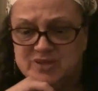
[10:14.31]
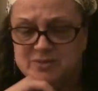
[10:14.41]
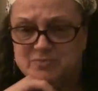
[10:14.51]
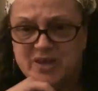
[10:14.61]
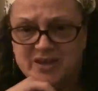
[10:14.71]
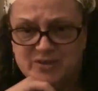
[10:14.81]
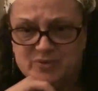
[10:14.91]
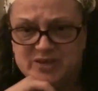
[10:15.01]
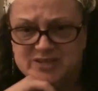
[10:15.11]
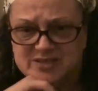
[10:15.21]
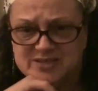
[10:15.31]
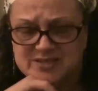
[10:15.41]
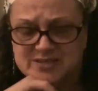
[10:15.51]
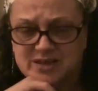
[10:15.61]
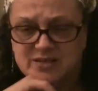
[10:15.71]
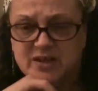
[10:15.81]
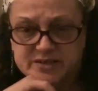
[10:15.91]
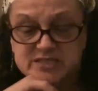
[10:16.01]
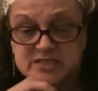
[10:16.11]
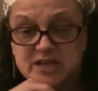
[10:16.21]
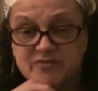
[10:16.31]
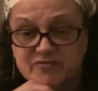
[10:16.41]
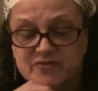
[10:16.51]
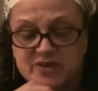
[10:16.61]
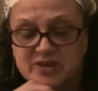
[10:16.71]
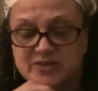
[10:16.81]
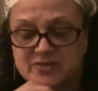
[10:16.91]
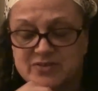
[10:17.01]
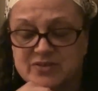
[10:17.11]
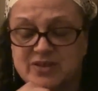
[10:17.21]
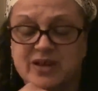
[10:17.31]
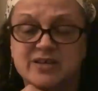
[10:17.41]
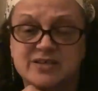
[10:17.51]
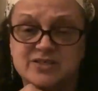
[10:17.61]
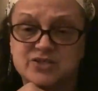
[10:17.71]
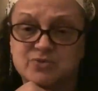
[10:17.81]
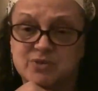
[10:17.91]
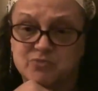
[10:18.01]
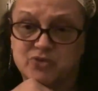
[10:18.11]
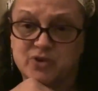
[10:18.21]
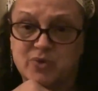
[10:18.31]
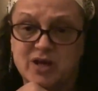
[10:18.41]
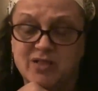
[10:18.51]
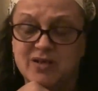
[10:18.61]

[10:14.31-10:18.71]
in pain when he does a lot of stuff. Other than that, he's doing pretty well.